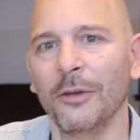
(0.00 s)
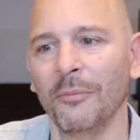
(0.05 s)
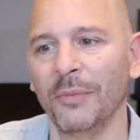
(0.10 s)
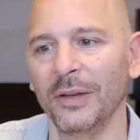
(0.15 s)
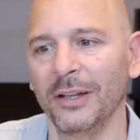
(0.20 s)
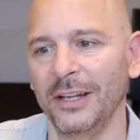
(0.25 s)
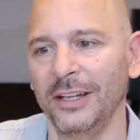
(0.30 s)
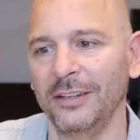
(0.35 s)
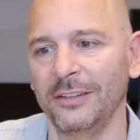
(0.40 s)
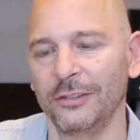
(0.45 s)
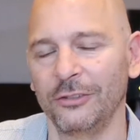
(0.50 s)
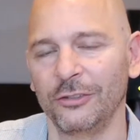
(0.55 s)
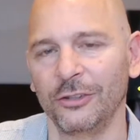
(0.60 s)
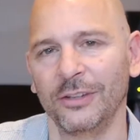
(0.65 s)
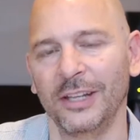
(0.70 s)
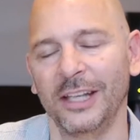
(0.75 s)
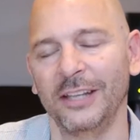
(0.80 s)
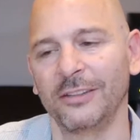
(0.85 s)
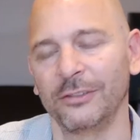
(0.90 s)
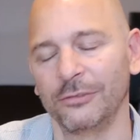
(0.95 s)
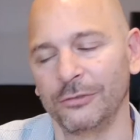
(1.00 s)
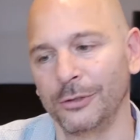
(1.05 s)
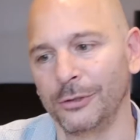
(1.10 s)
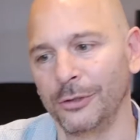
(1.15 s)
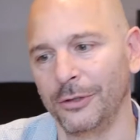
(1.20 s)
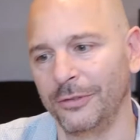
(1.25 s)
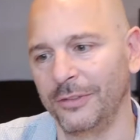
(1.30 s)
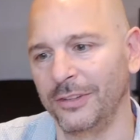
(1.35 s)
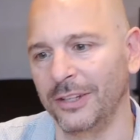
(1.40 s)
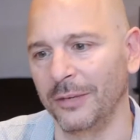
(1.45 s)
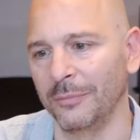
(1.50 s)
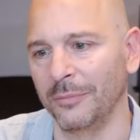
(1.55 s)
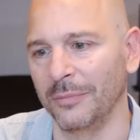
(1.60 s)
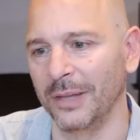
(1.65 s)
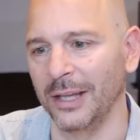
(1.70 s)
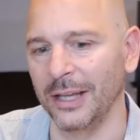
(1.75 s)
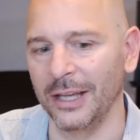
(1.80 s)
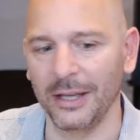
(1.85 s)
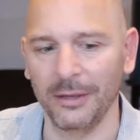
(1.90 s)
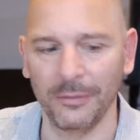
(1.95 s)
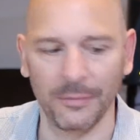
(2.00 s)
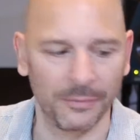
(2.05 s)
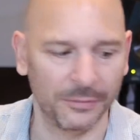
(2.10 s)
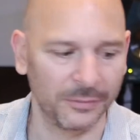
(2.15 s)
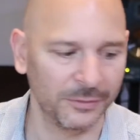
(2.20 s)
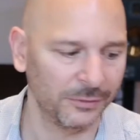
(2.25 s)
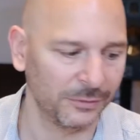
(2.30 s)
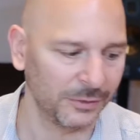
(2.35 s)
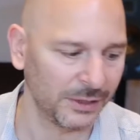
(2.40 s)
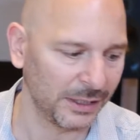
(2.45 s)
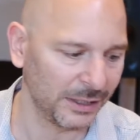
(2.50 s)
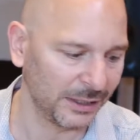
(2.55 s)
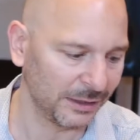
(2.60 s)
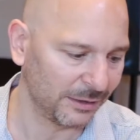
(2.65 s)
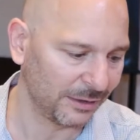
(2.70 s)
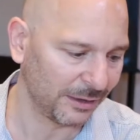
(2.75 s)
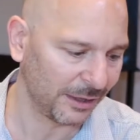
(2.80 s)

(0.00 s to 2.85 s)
But as a rule of thumb, really